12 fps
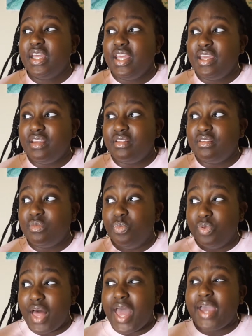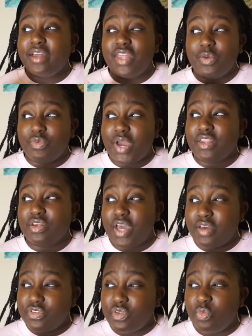is Black, they would rather
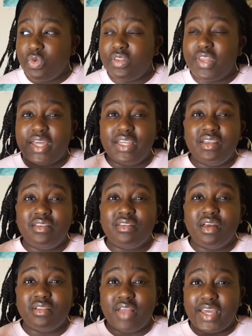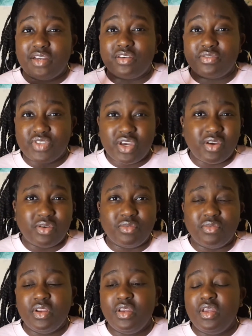have someone that is a lighter of tone,